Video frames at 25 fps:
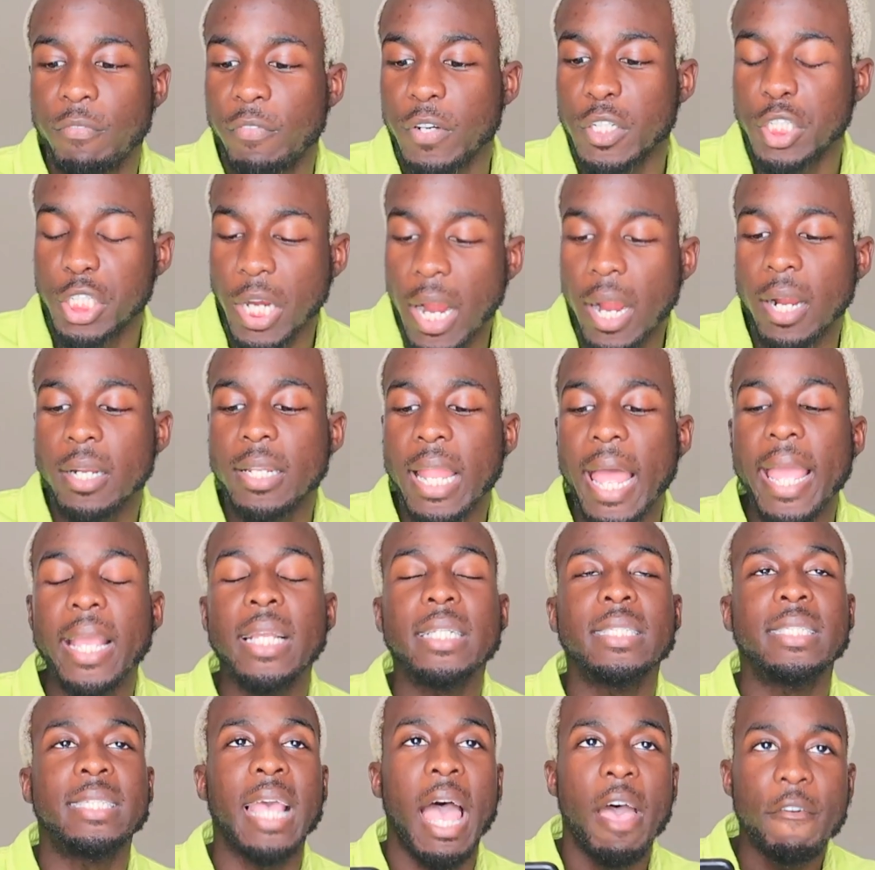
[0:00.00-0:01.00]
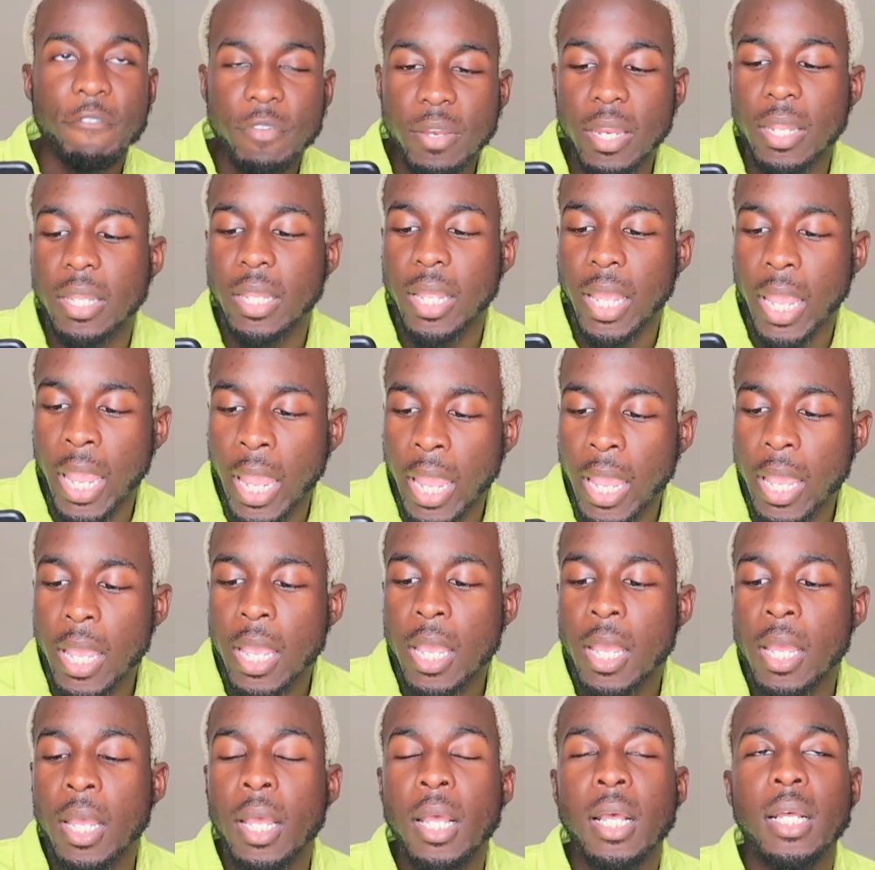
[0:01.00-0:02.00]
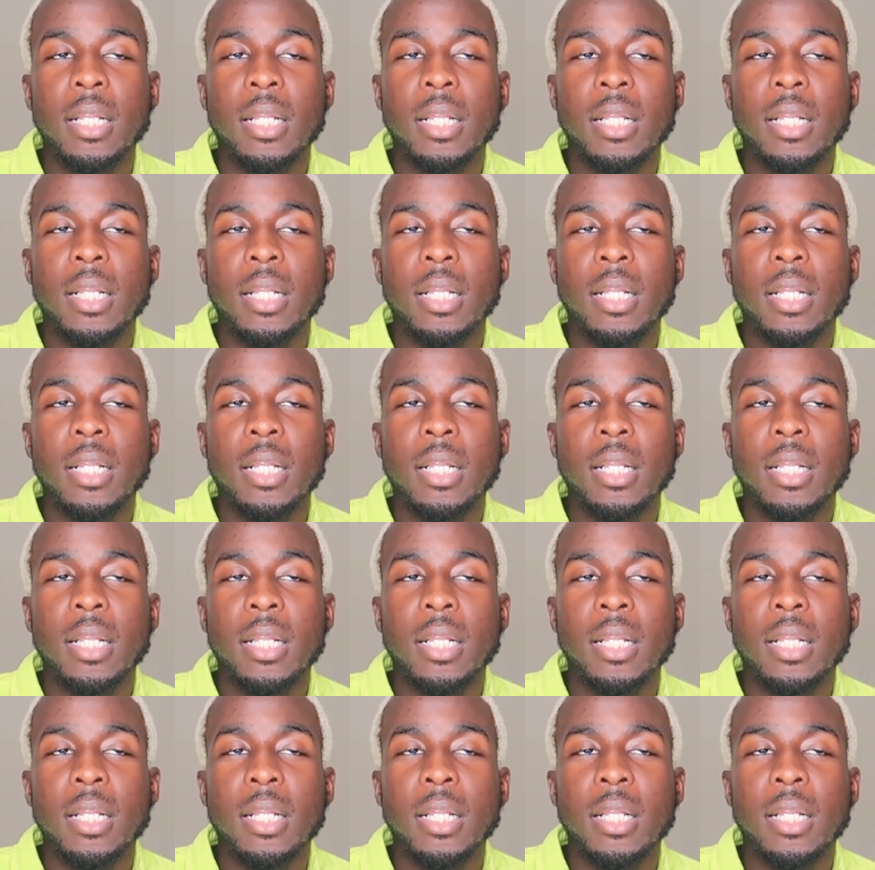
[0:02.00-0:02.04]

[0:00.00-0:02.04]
For sure. Like, definitely